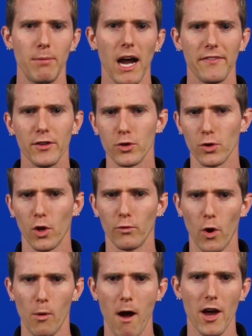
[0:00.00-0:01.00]
by the Google
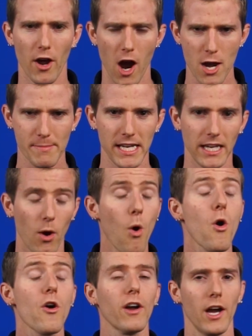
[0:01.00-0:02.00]
robot army
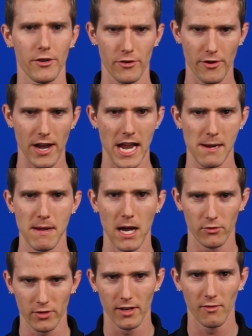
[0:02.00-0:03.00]
or under a
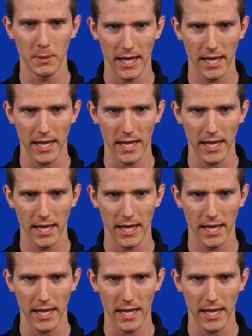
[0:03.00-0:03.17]
mountain of